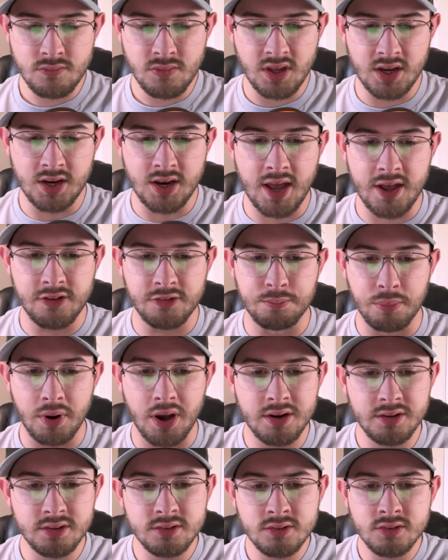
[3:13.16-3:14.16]
it has
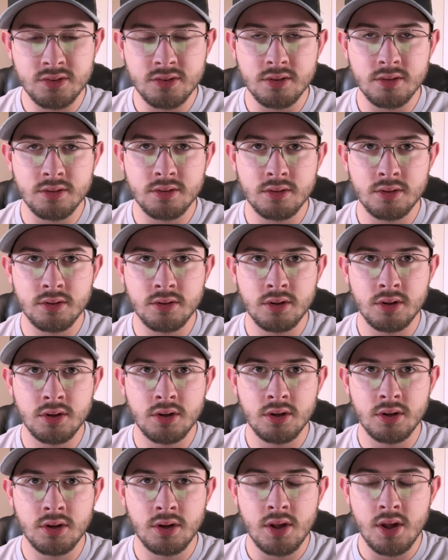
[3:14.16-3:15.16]
buttons
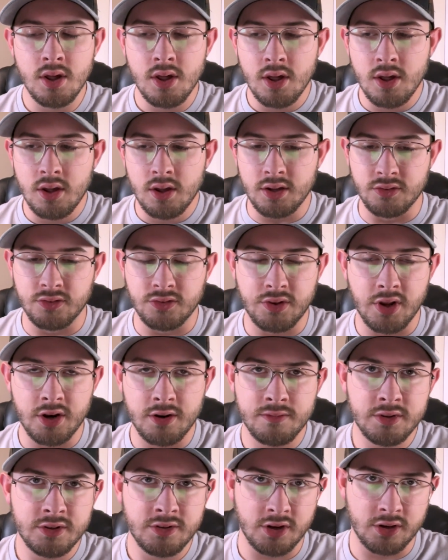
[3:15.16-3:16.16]
instead
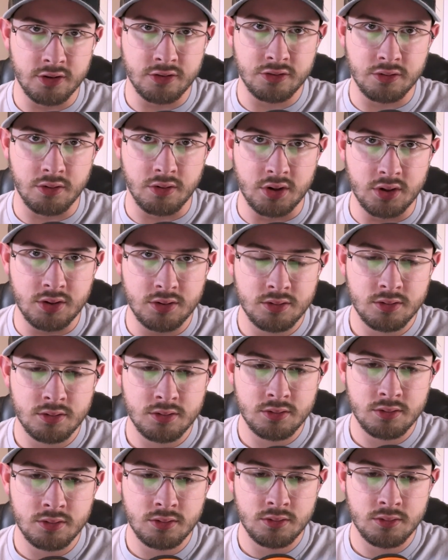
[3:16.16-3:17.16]
of a touchscreen.
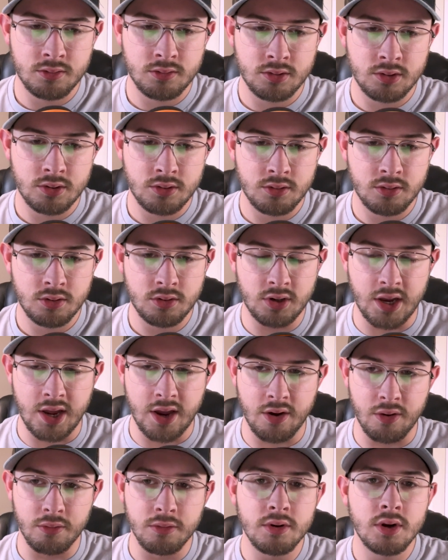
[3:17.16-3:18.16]

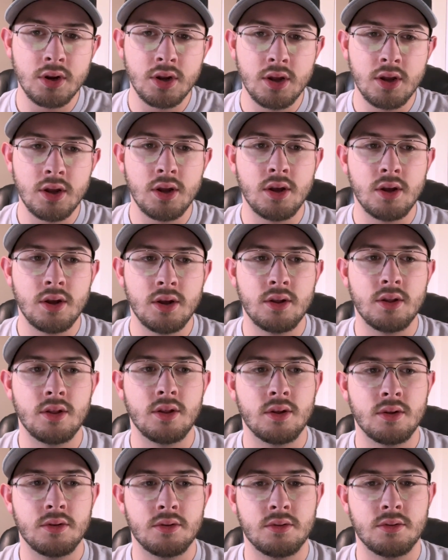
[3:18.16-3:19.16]
Now,
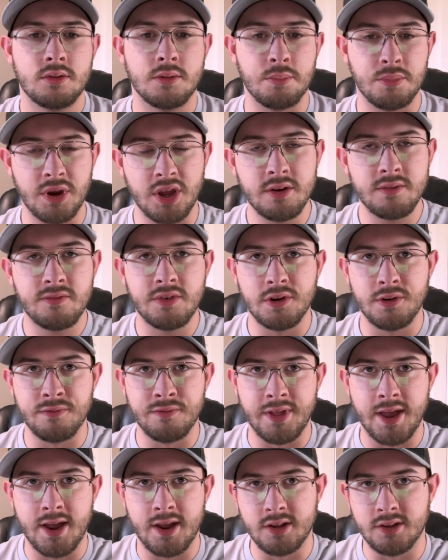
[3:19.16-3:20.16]
the benefit of
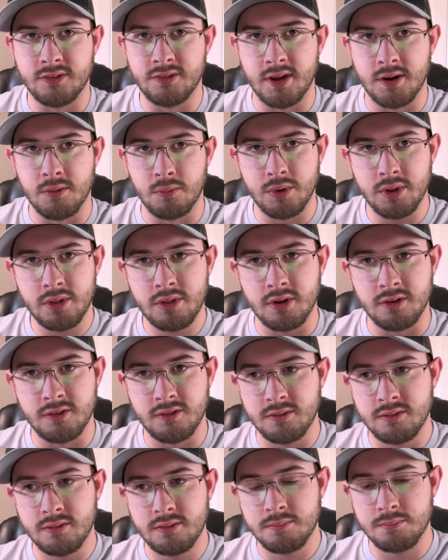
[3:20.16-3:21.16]
that is that with
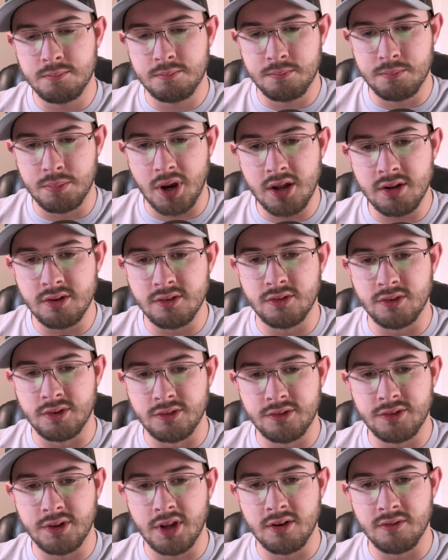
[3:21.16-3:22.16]
buttons
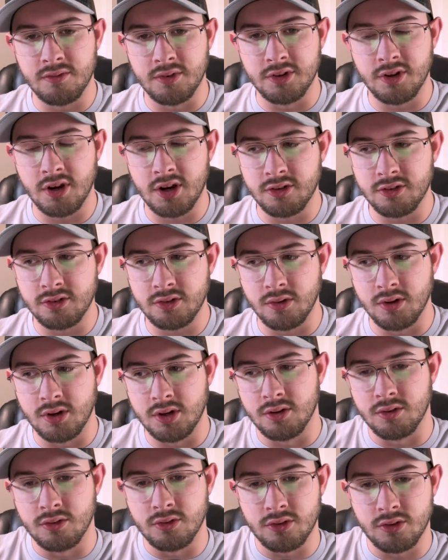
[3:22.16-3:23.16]
instead of a
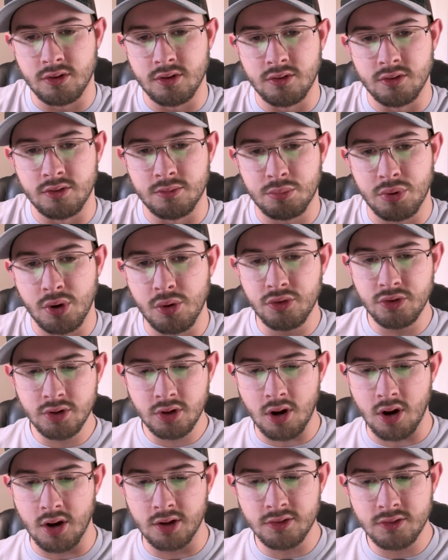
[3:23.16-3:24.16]
touchscreen, there's pros and
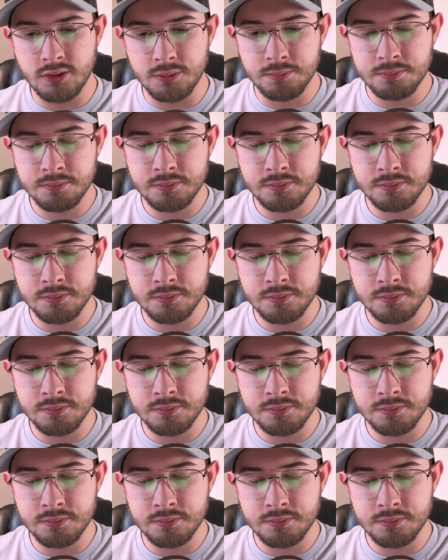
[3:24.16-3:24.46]
cons.